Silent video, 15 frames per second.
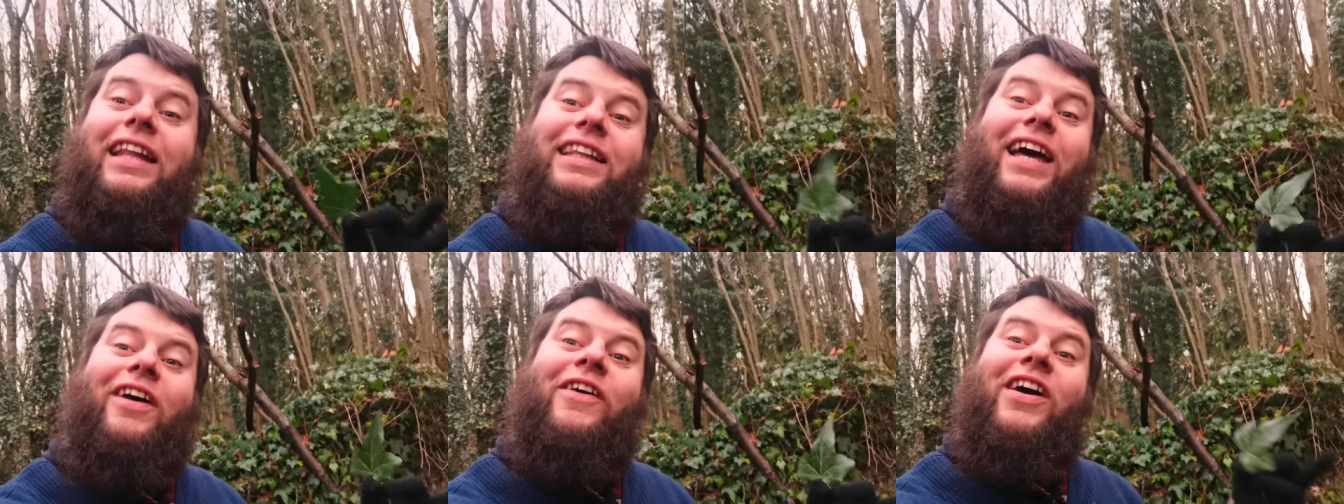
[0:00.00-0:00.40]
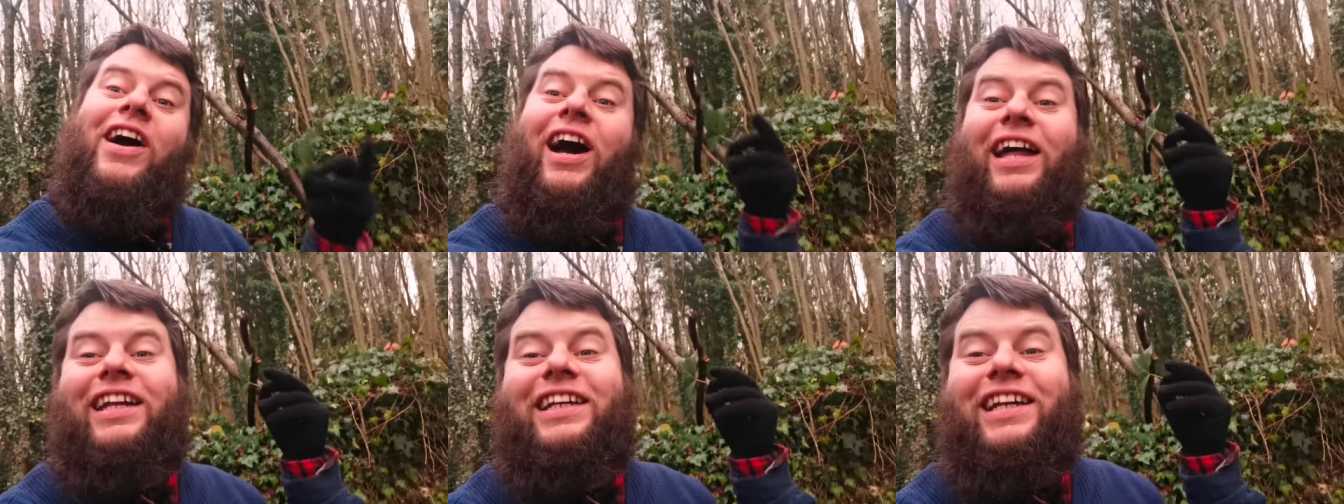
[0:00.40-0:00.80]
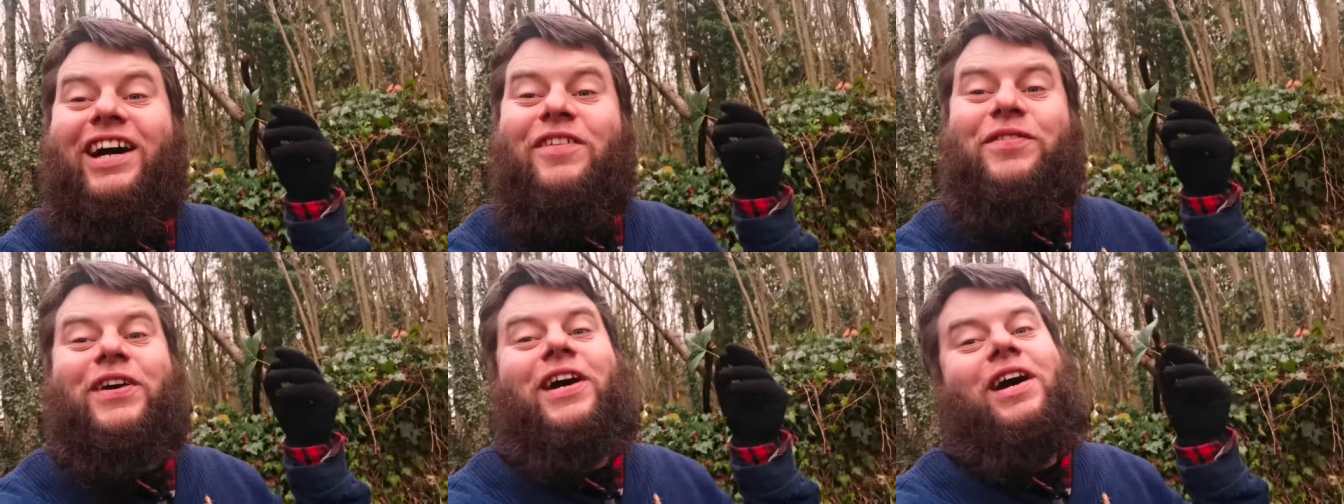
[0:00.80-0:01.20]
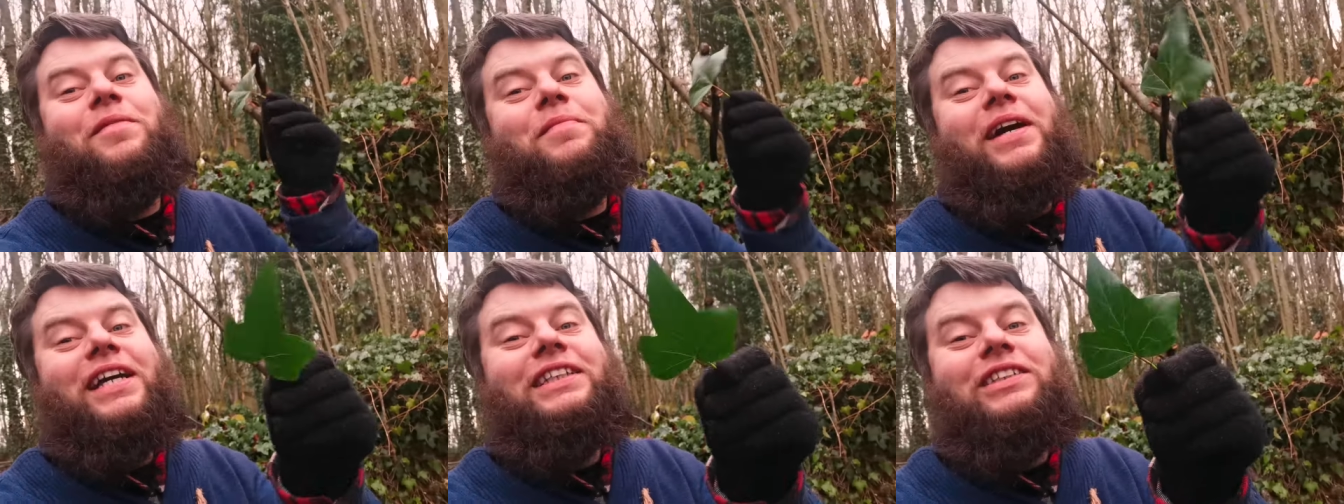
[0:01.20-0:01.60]
And now, another
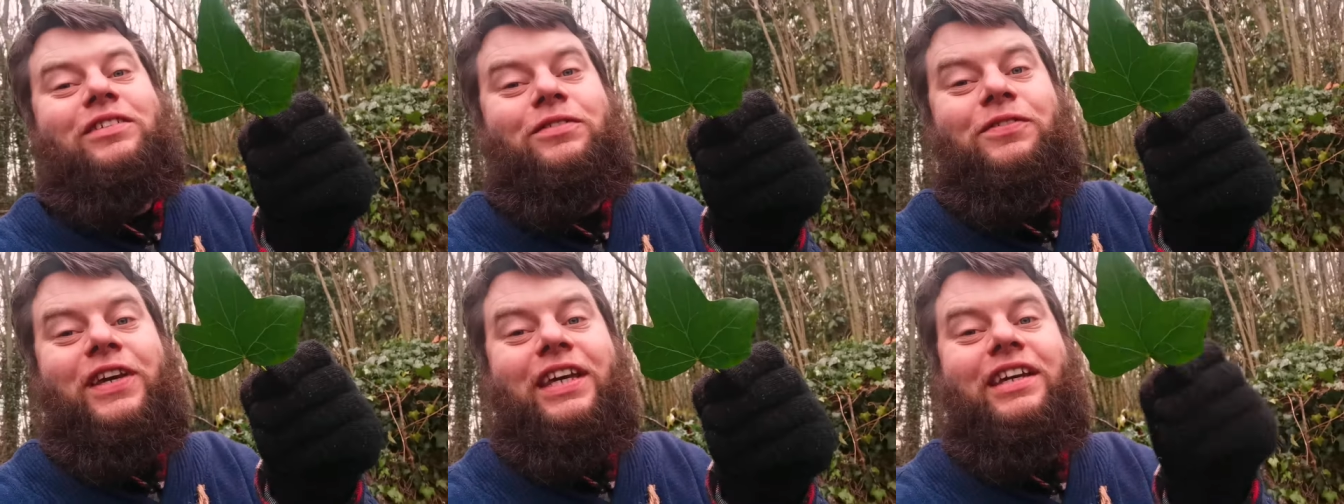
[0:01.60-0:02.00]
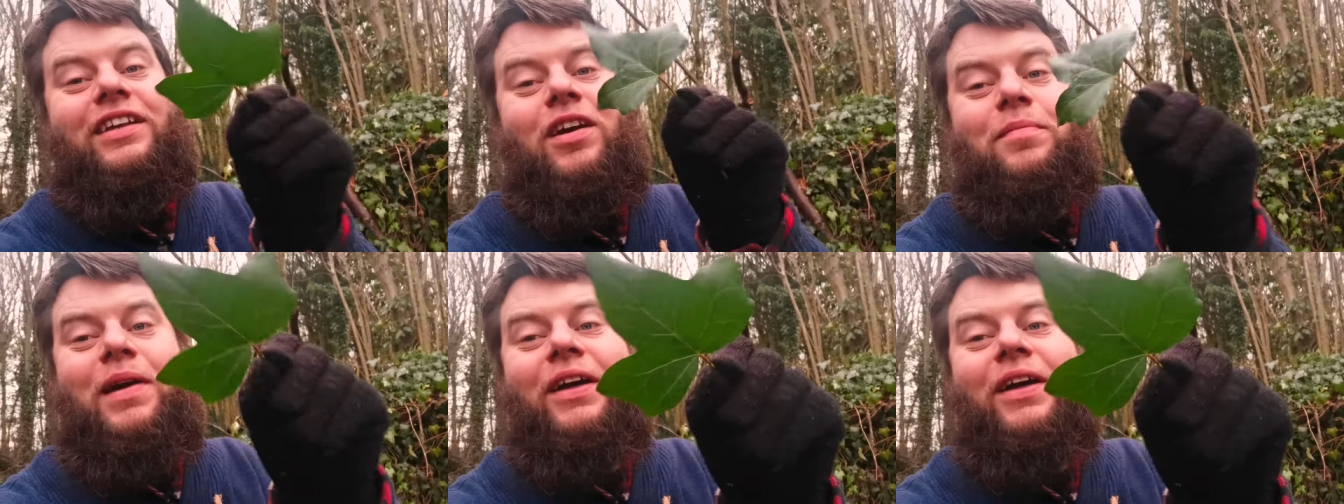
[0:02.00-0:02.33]
amazing thing